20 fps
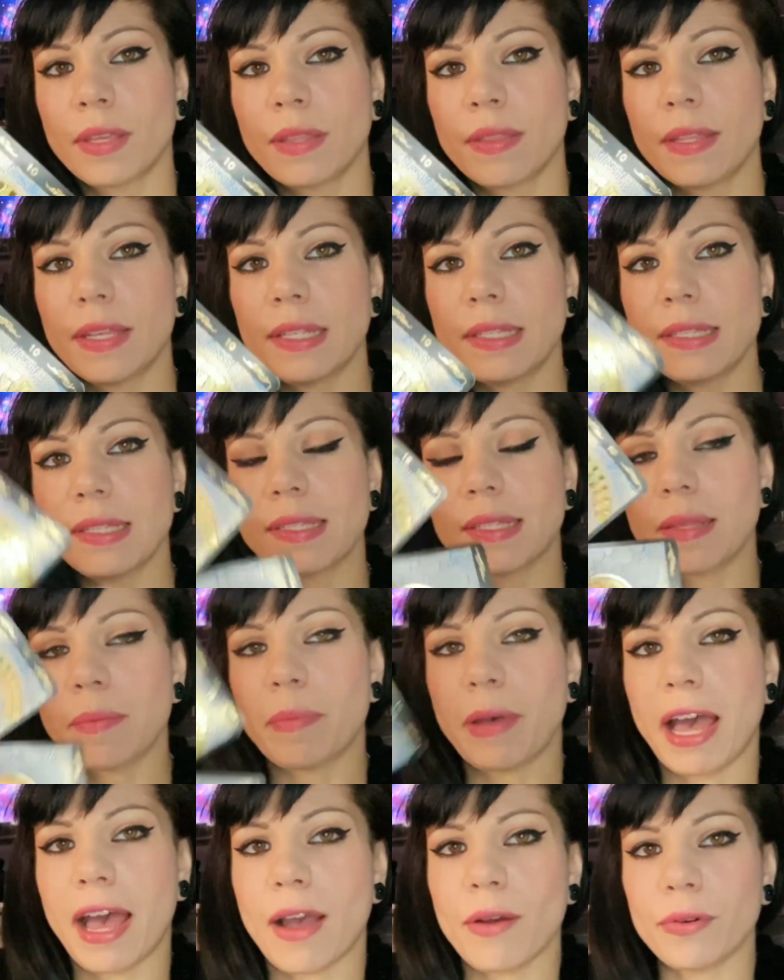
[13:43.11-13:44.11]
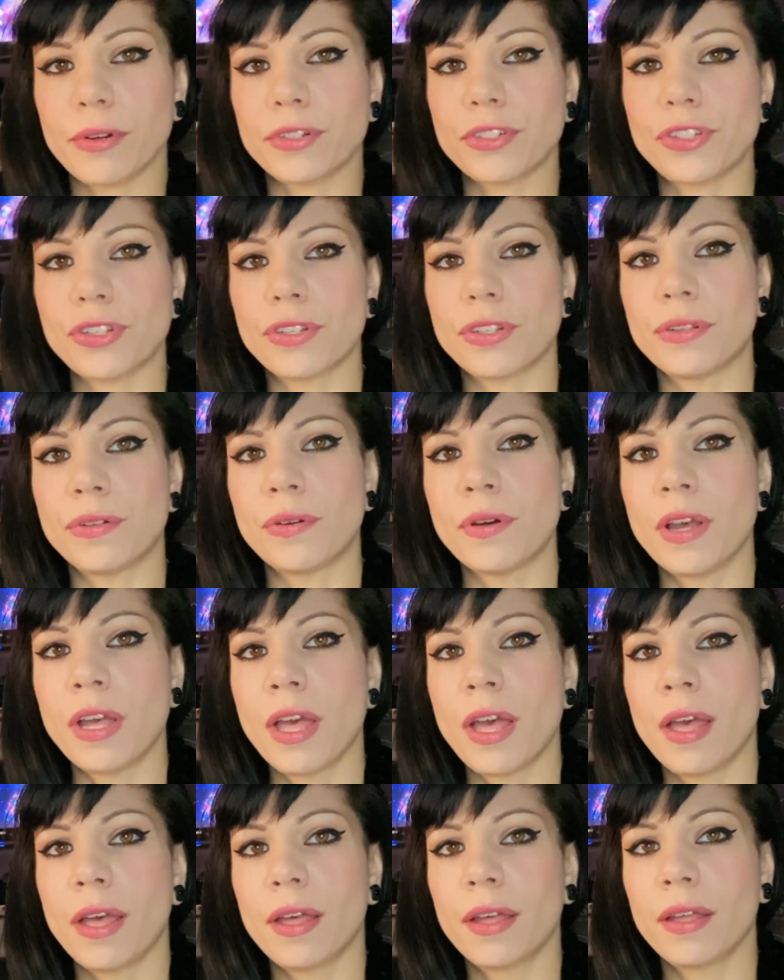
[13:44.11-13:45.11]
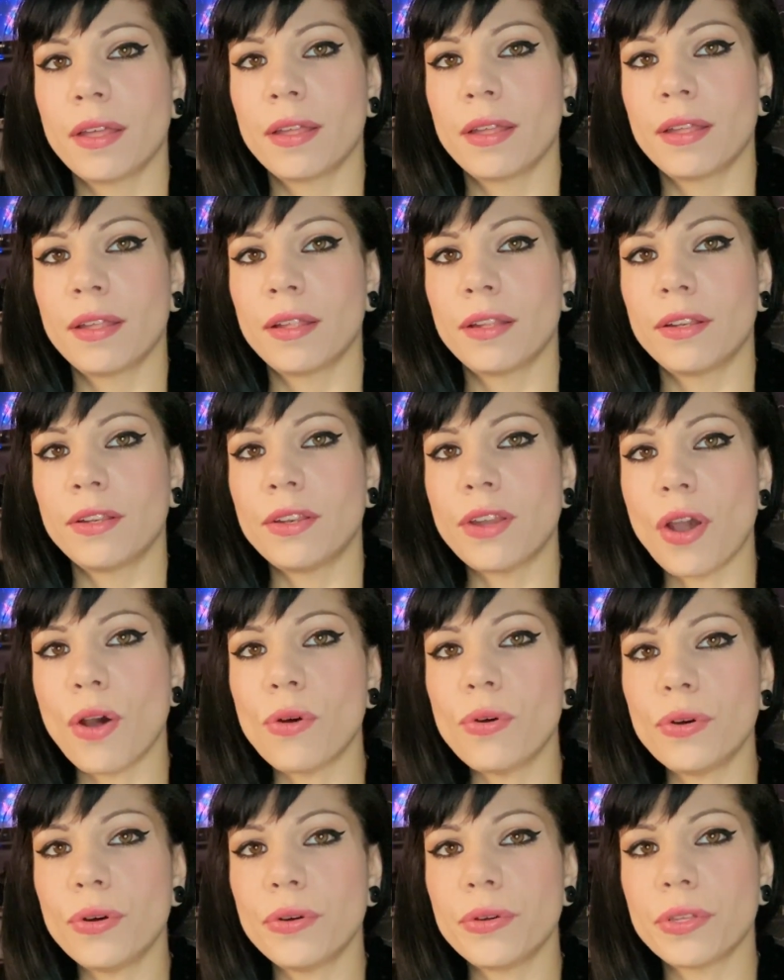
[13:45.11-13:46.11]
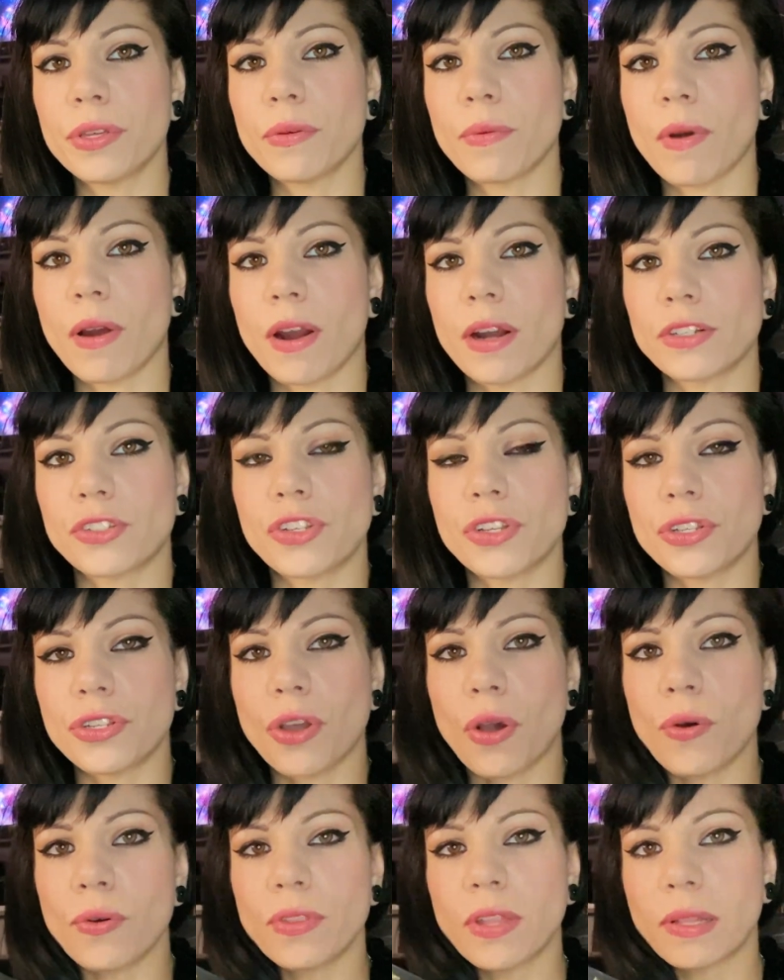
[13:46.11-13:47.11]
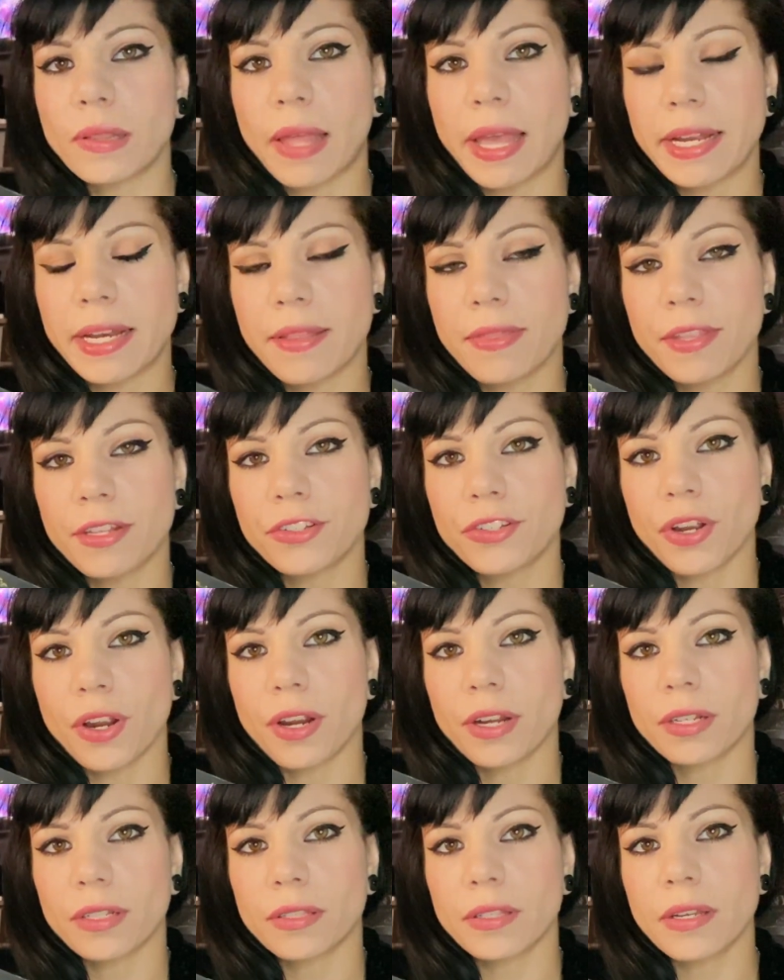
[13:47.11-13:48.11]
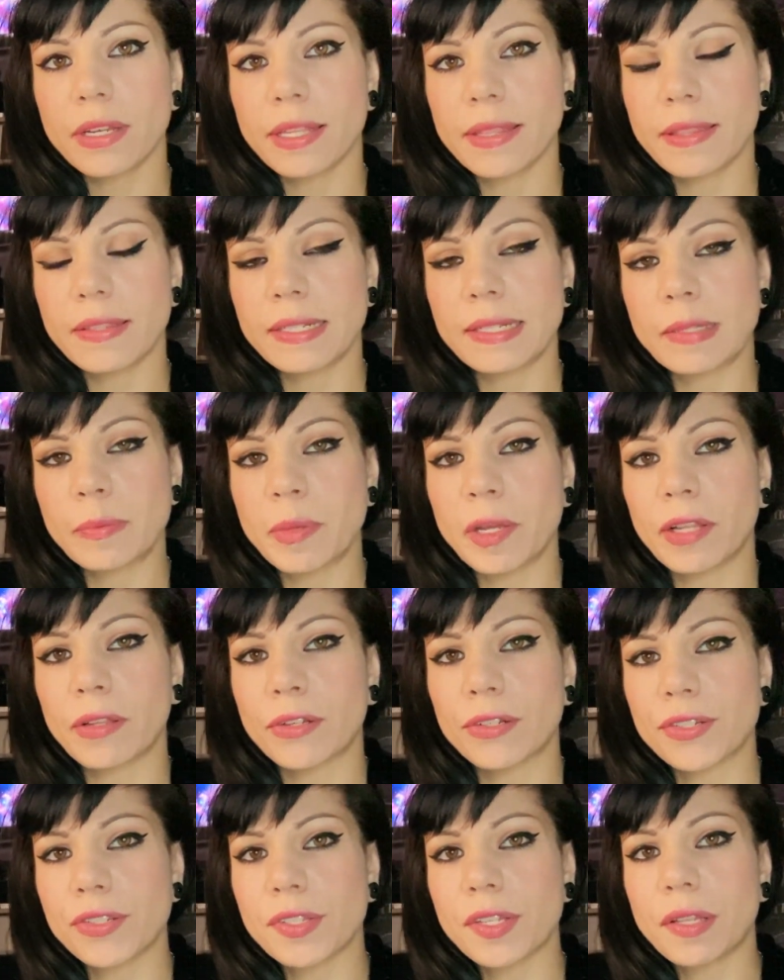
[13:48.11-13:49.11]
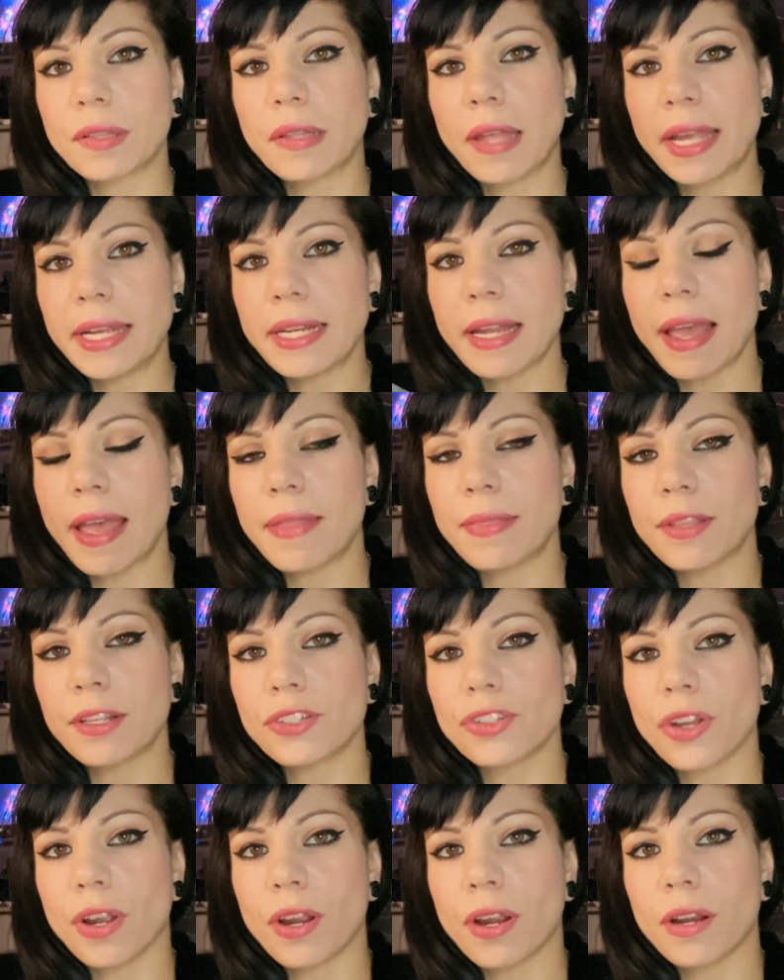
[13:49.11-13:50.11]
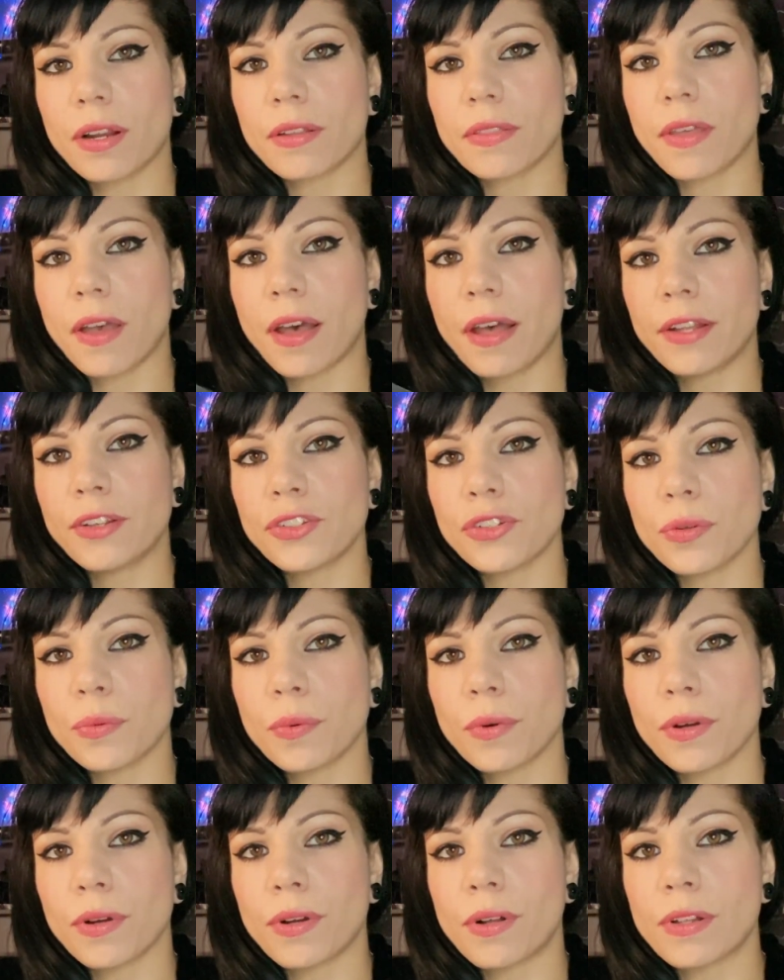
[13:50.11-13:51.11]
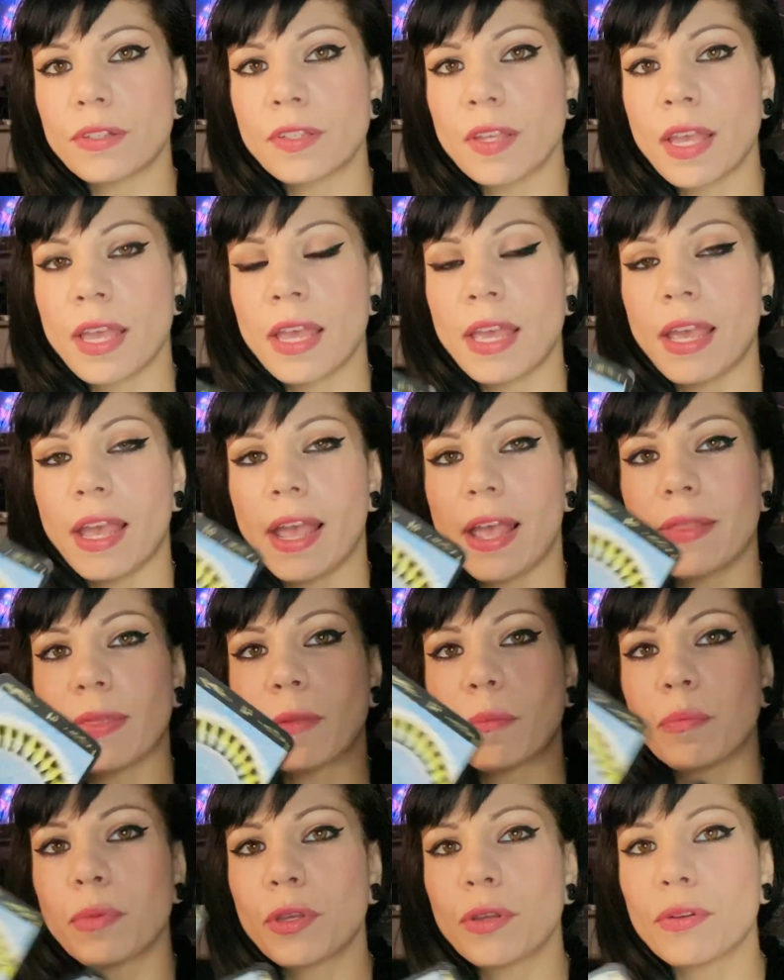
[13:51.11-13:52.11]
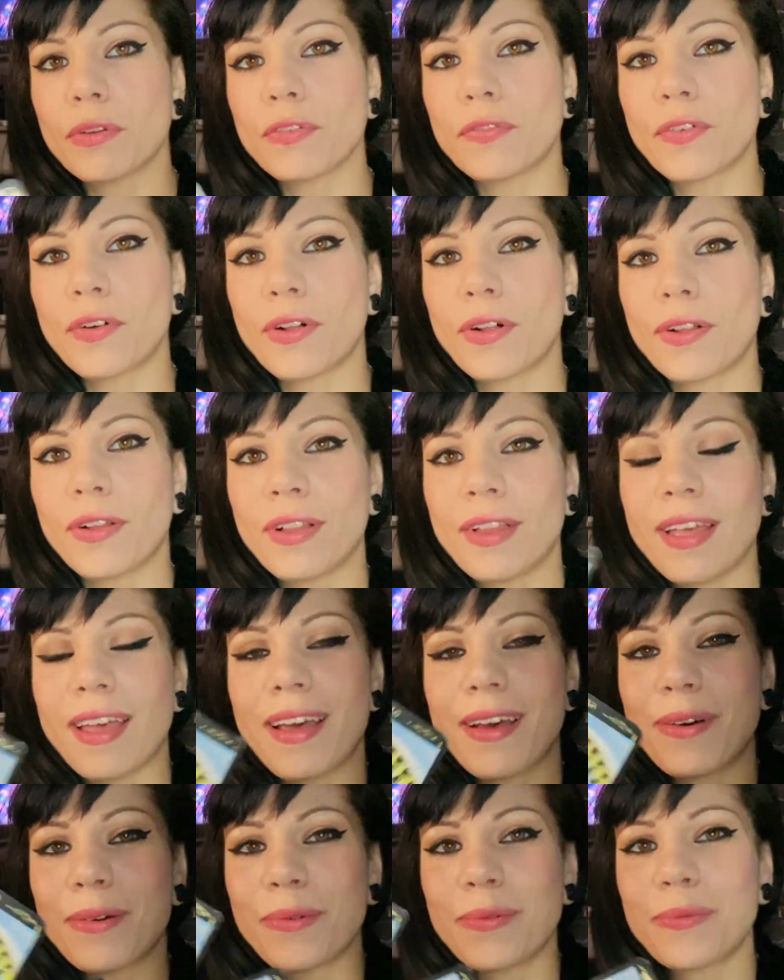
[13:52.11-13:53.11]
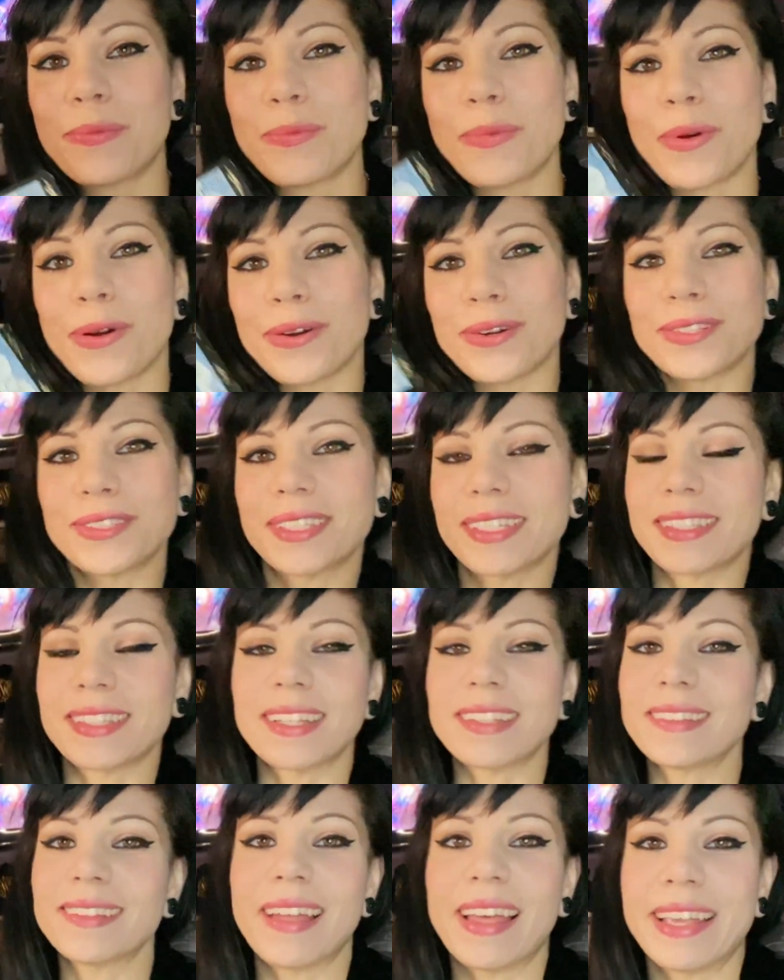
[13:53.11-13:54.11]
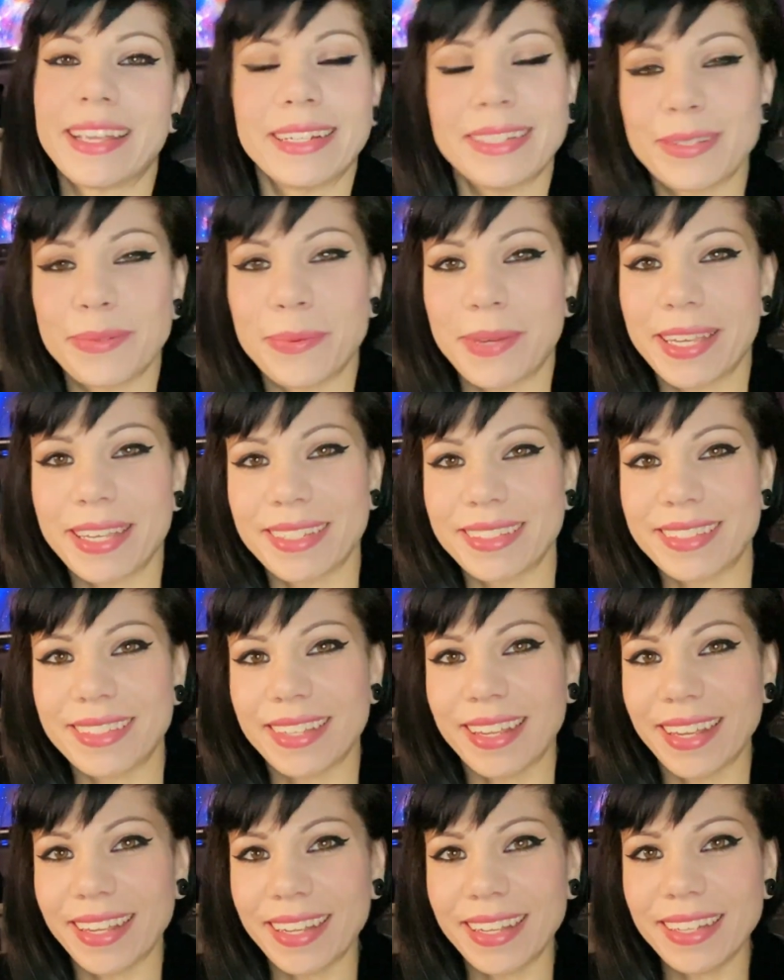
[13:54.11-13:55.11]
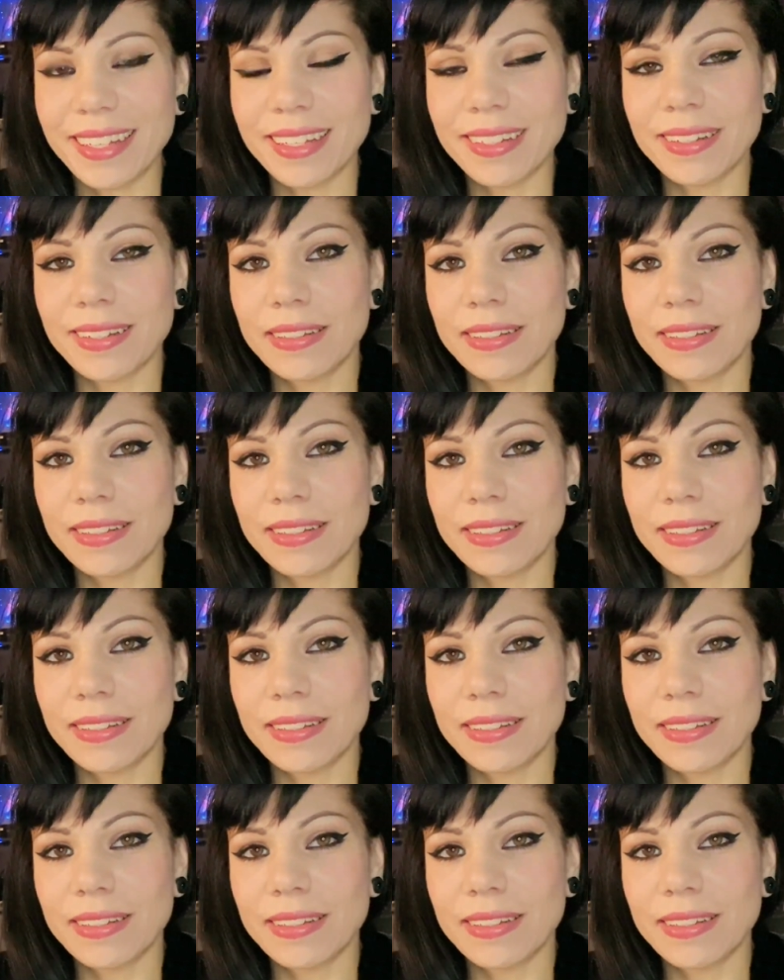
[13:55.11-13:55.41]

This is the power to know who you are, to know the light and the dark. Look at these pillars, the light and the dark, the underworld and the beautiful world in the light, we could say.